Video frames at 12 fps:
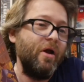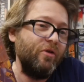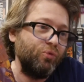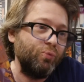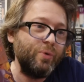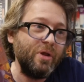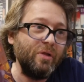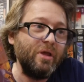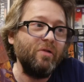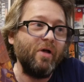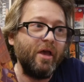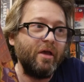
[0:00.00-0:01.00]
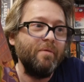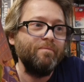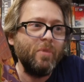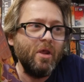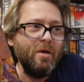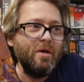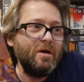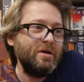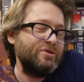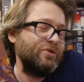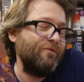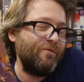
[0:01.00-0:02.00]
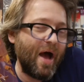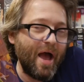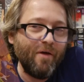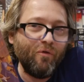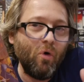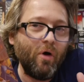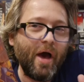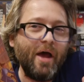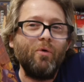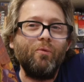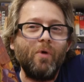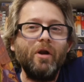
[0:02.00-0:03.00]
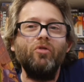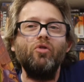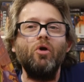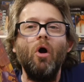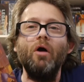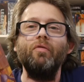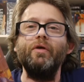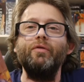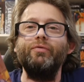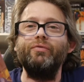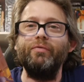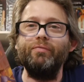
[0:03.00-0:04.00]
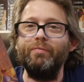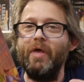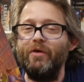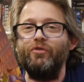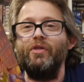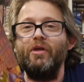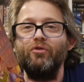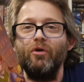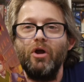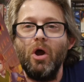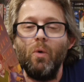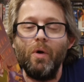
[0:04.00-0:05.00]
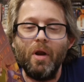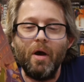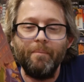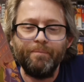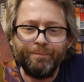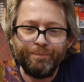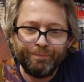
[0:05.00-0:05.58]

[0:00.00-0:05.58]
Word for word: It's really like a survival kind of running the gauntlet as things are going up.